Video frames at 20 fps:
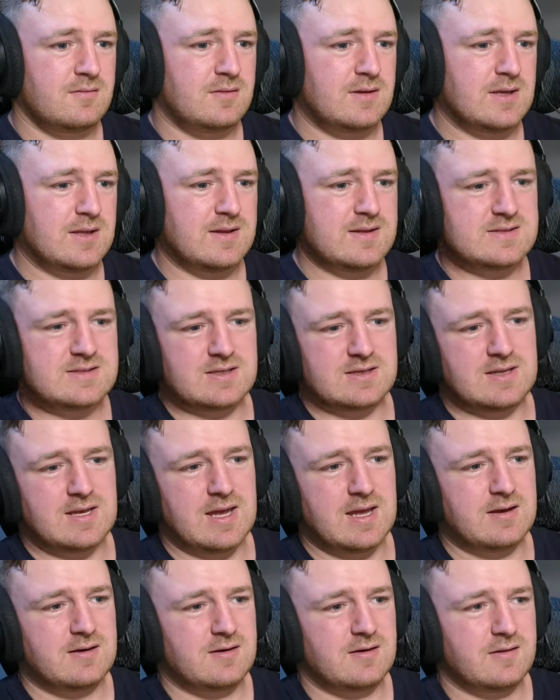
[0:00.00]
Yeah, they said
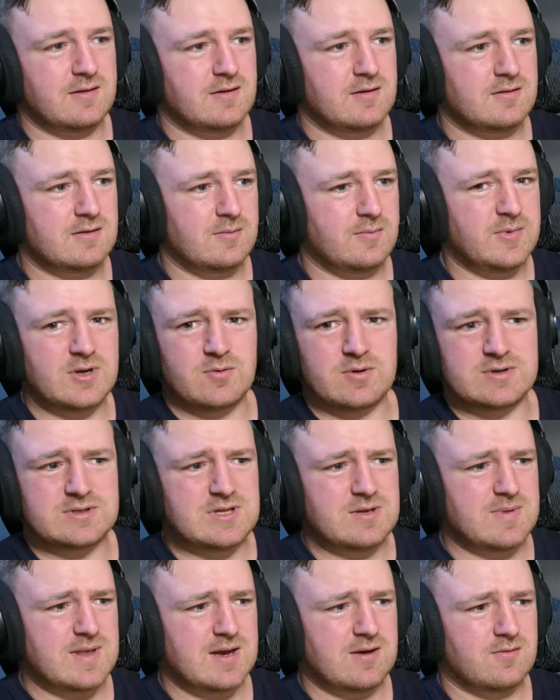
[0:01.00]
Canada there. Let me know what
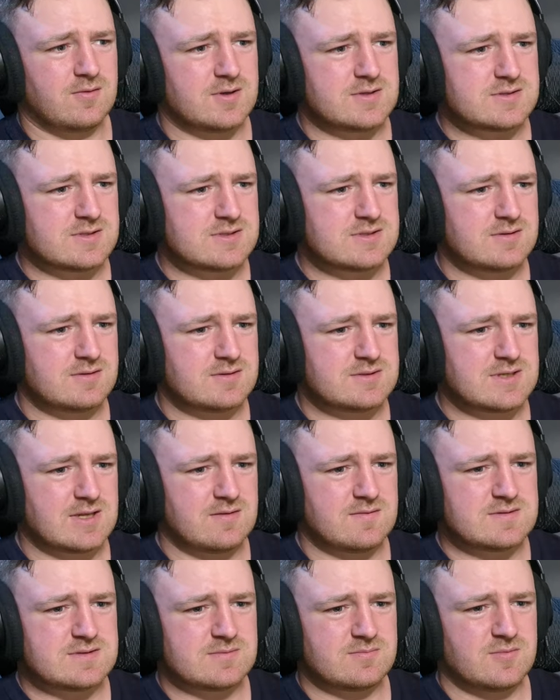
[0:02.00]
team that was. It
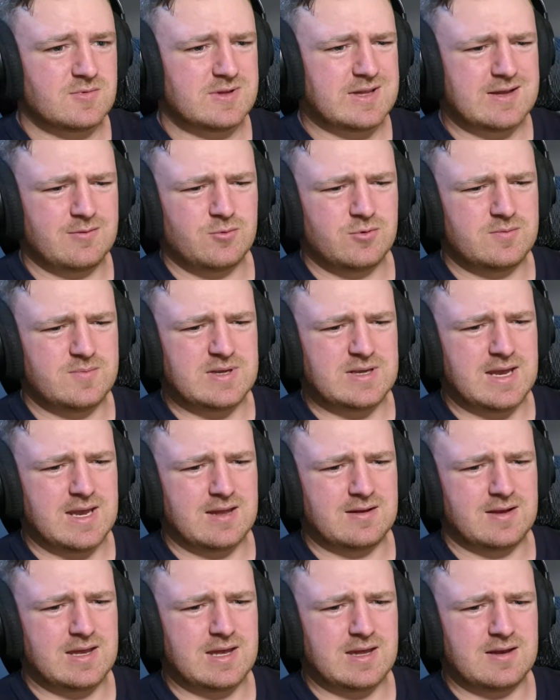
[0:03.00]
said that wouldn't be
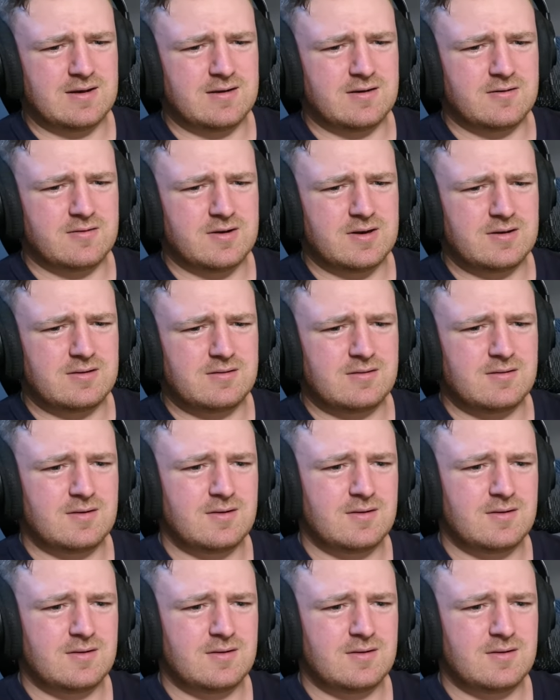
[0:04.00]
Canada, right?